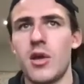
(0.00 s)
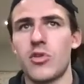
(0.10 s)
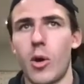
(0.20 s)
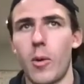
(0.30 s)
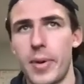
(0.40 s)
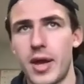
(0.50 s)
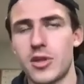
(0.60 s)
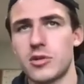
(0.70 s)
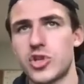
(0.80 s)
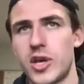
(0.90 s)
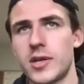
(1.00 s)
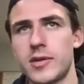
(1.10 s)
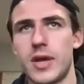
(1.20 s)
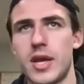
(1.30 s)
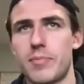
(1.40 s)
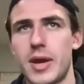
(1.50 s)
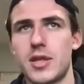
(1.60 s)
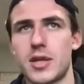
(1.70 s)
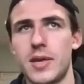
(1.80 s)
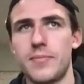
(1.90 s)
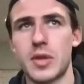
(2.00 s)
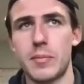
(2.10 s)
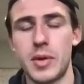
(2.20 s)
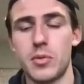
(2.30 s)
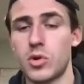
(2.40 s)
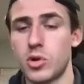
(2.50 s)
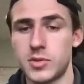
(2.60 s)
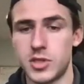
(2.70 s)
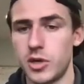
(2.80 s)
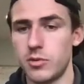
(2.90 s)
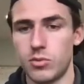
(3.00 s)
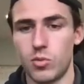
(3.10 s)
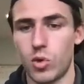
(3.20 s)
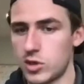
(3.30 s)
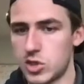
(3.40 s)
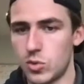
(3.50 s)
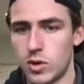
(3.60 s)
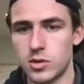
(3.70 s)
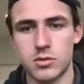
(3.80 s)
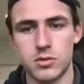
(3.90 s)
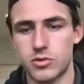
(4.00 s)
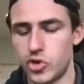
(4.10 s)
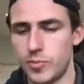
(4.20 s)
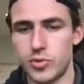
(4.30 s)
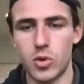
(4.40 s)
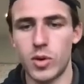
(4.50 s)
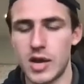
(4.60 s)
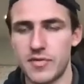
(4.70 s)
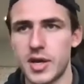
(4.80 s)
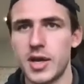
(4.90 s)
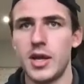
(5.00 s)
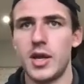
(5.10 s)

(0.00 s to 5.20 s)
So personal training is basically people will come to you one-to-one, groups or whatever,